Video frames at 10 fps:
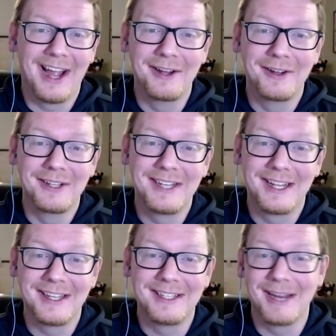I know it's
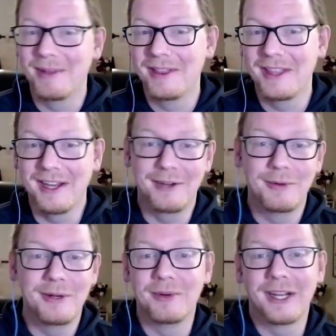not the type of thing
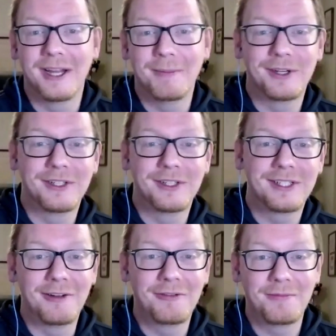you would bring up
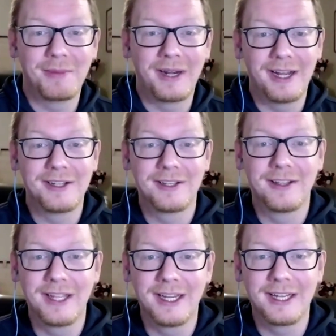yourself, but I
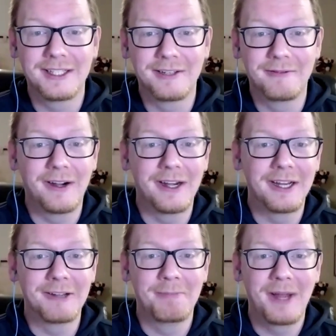also think it's a
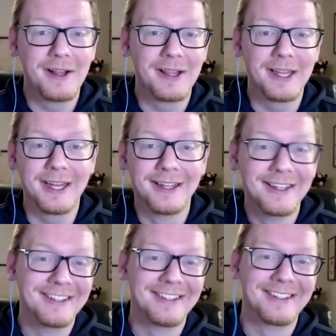very compelling
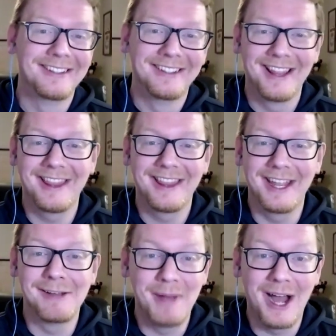
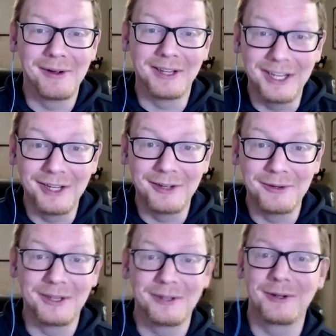thing about
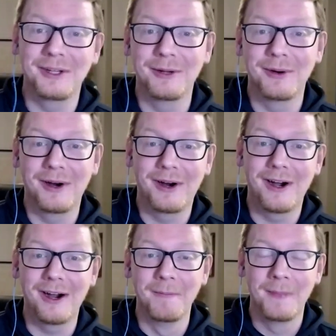you and who you
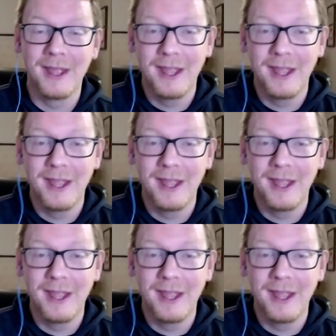are.